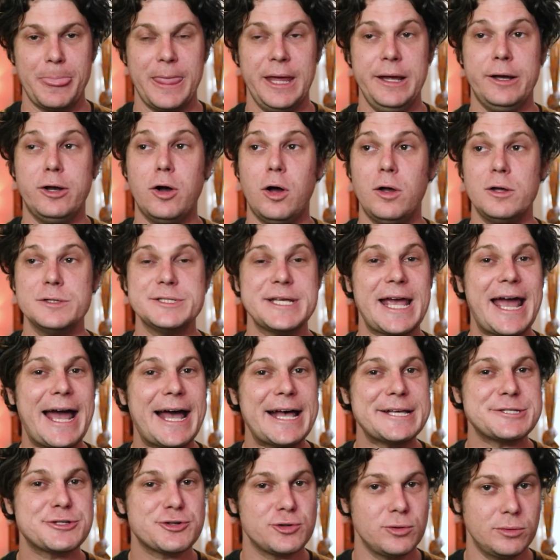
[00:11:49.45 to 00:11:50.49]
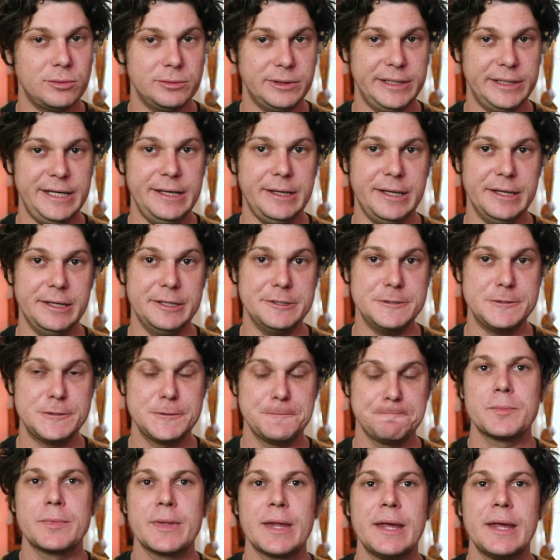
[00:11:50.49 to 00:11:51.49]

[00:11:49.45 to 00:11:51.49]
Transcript: He calls astral leakage.